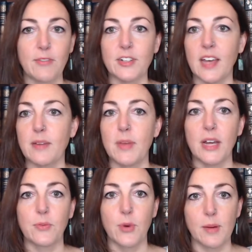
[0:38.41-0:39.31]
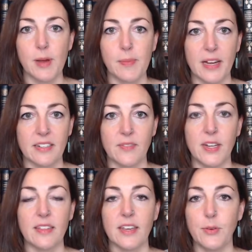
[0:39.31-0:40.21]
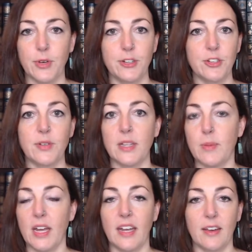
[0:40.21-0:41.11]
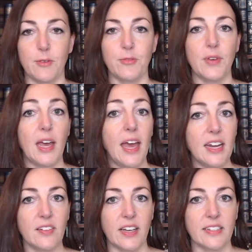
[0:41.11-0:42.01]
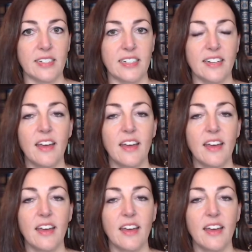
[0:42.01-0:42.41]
10 minute warm-up activity that you could do at the beginning of any lesson.